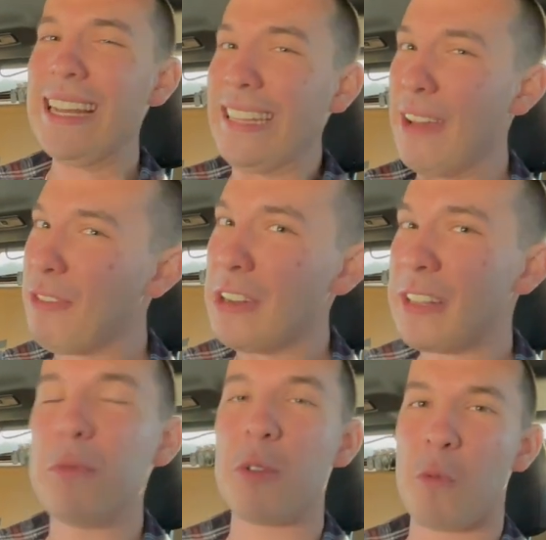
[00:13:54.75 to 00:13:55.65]

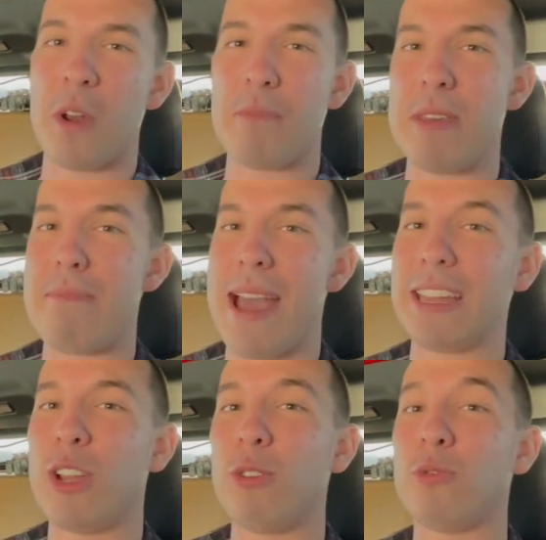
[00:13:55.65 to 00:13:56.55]
Definitely wouldn't want to be
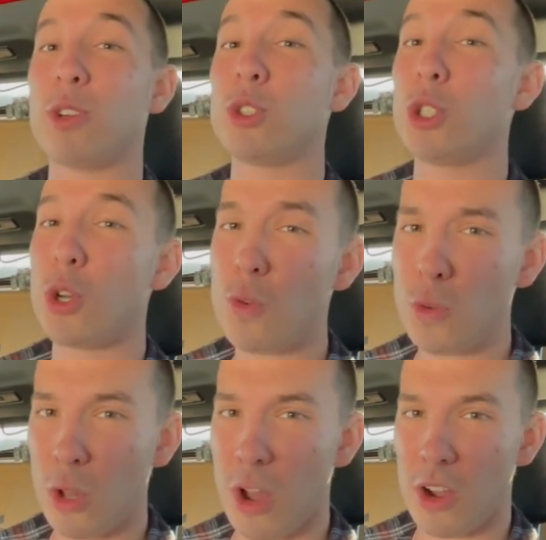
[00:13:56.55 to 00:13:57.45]
back here for too
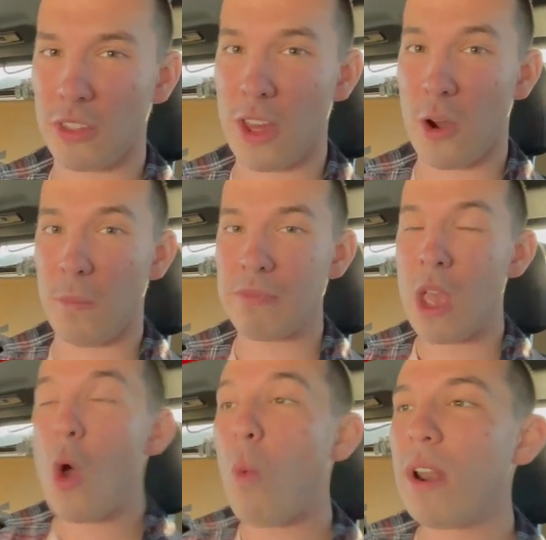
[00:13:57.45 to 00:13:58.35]
long, though.
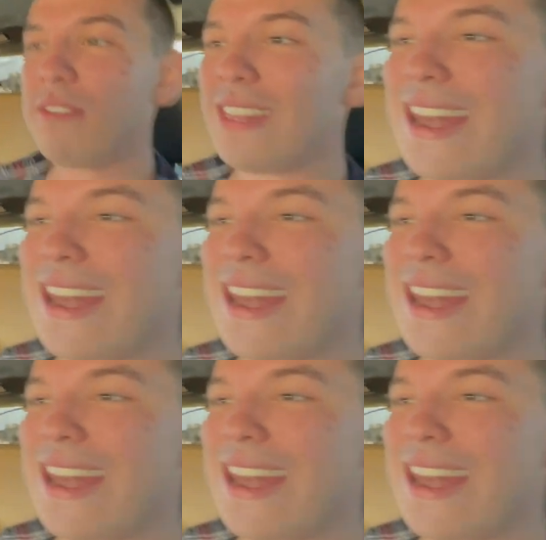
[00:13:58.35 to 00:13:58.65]
One of the